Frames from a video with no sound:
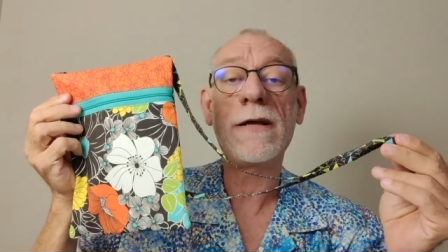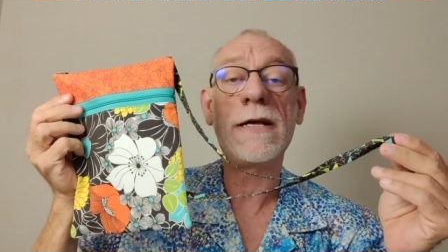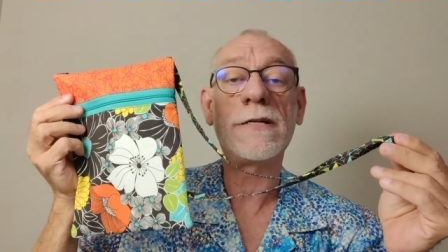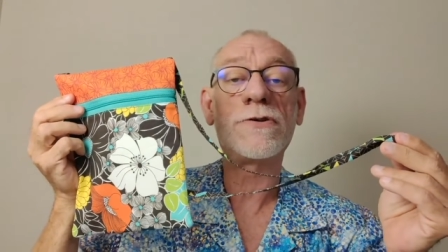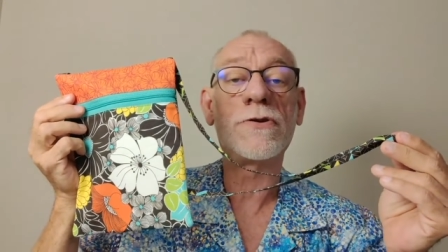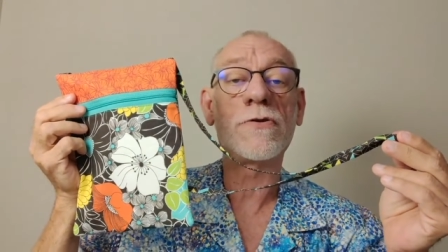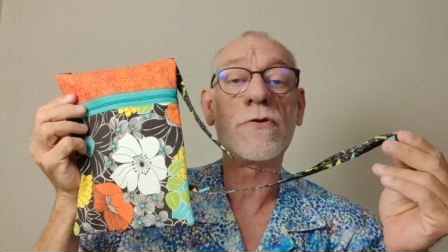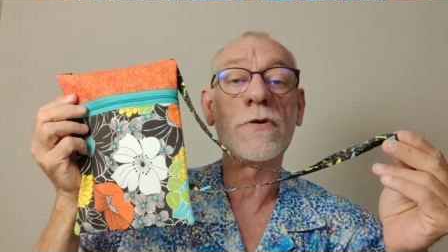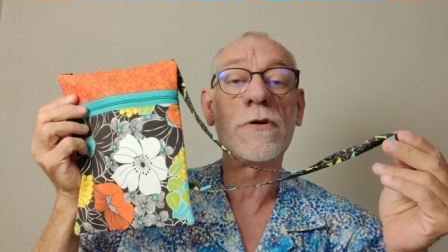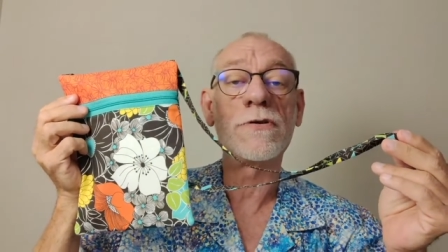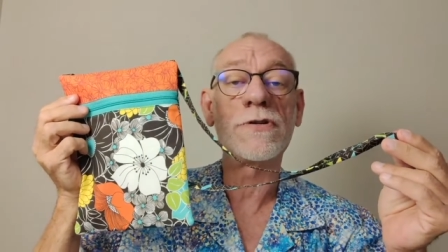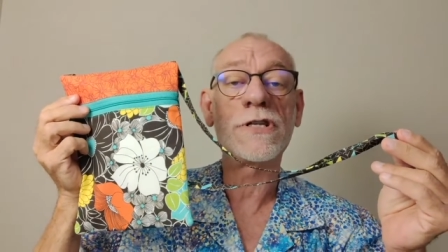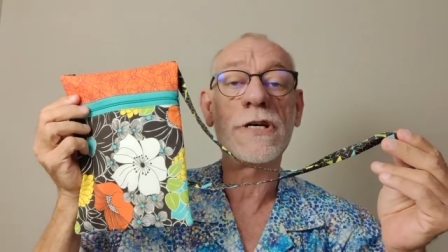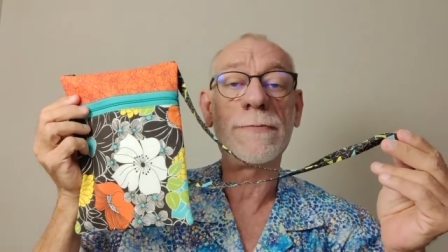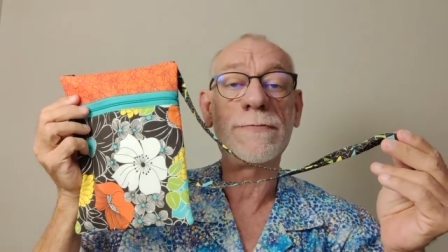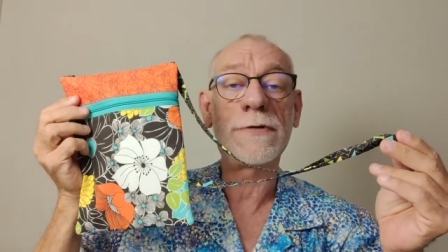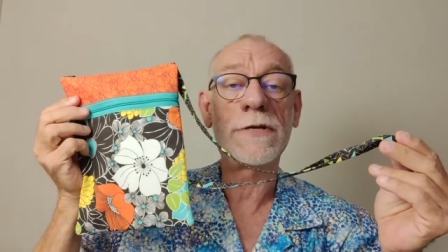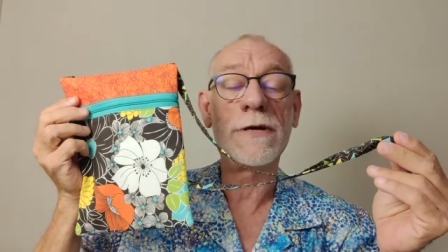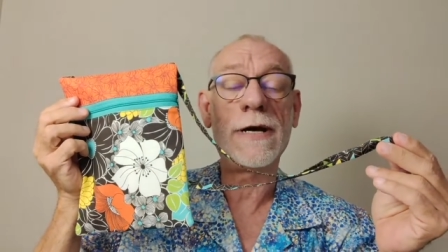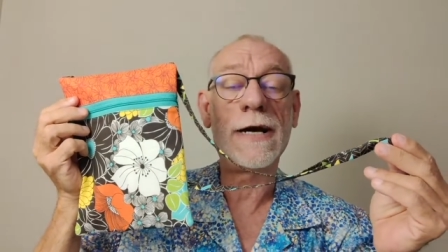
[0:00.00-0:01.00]
at your quilt
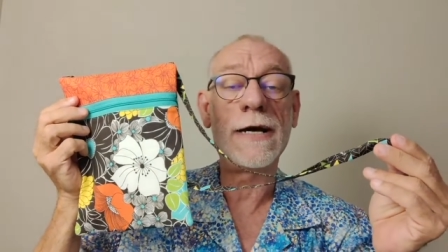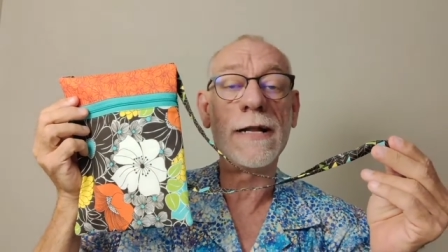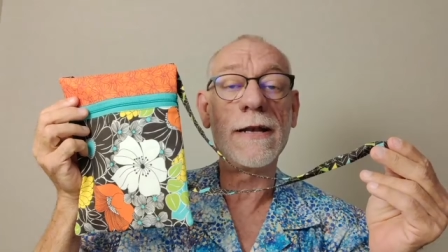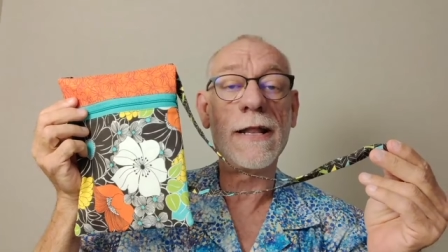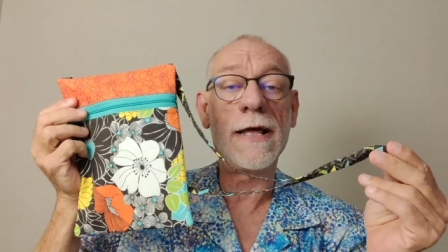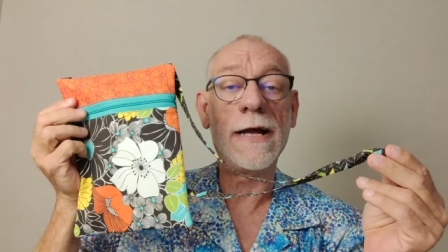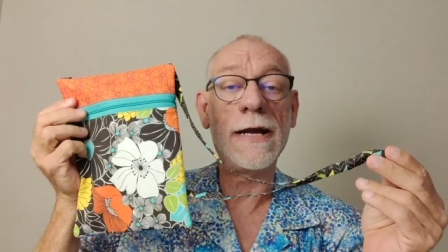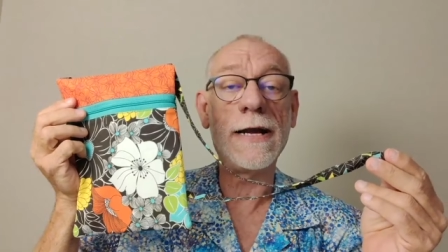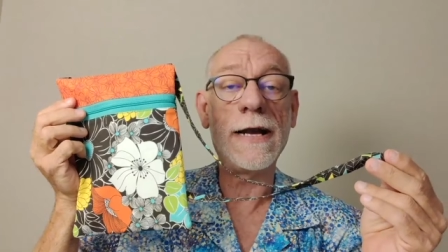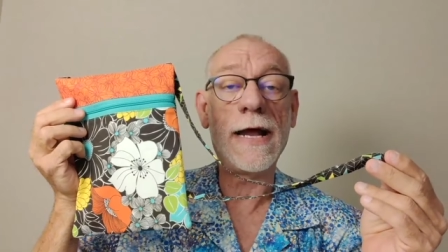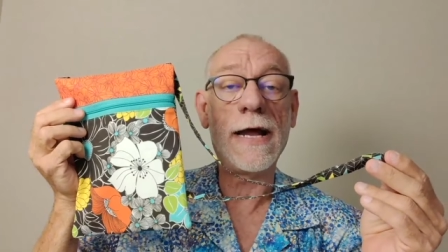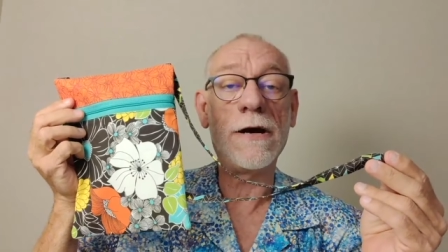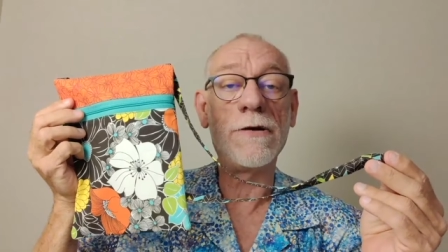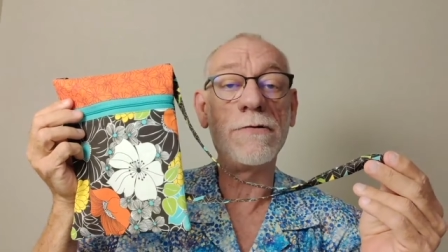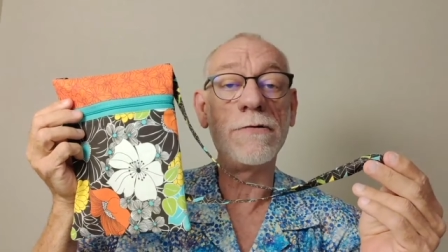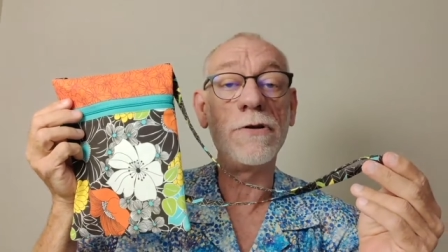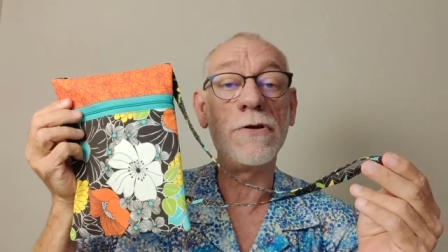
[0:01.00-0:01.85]
shops or online now.